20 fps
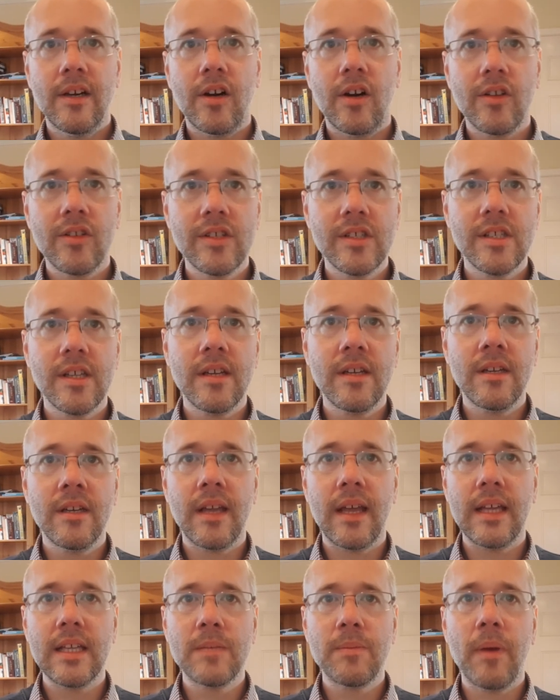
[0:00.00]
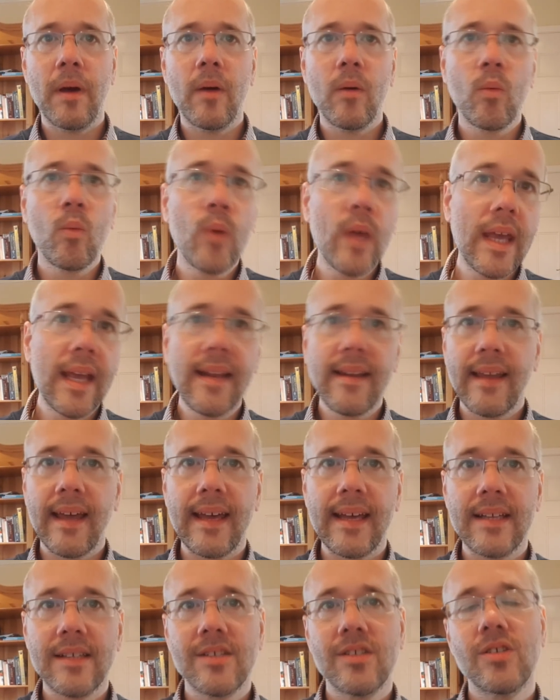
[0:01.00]
on Sundays, but
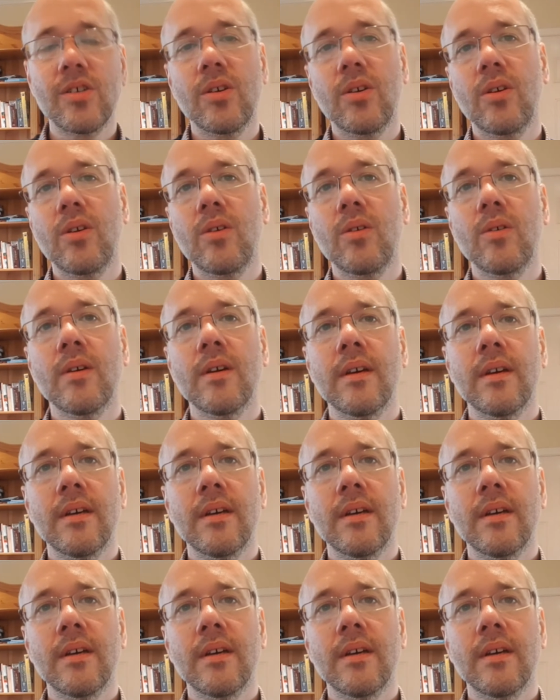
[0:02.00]
weekdays too,